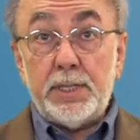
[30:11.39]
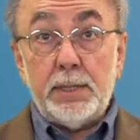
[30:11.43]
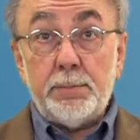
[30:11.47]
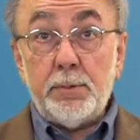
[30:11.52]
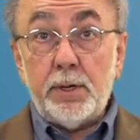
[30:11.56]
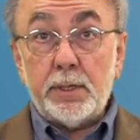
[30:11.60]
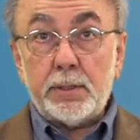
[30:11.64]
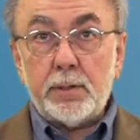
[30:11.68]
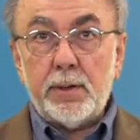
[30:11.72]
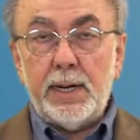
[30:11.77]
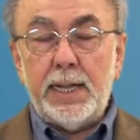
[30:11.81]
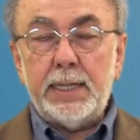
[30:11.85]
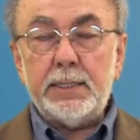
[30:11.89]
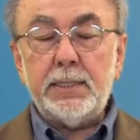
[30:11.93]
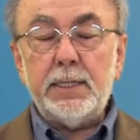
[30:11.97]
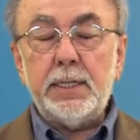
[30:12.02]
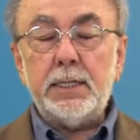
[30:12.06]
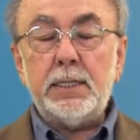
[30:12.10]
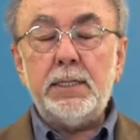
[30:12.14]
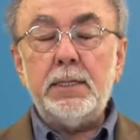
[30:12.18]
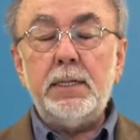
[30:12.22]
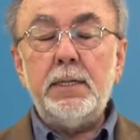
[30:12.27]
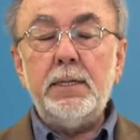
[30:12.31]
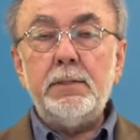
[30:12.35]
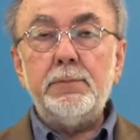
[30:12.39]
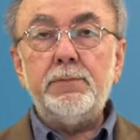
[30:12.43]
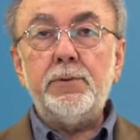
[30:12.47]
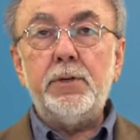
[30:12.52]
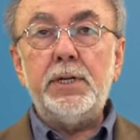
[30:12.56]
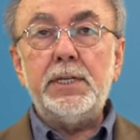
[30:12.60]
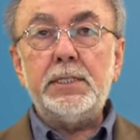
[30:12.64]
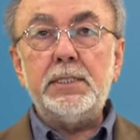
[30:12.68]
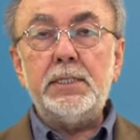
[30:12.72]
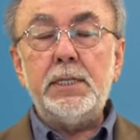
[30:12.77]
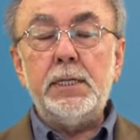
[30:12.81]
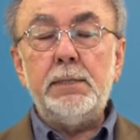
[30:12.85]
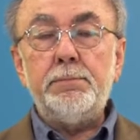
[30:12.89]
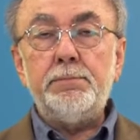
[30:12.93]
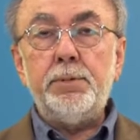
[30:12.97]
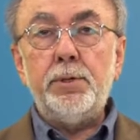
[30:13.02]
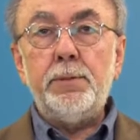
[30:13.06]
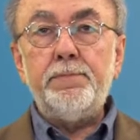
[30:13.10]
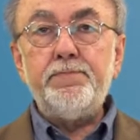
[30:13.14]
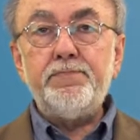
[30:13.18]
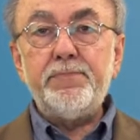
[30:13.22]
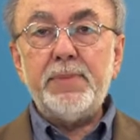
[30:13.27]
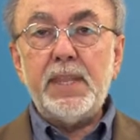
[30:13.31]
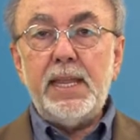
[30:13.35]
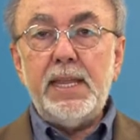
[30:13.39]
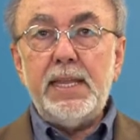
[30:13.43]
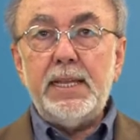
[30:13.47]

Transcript: democratic, for example,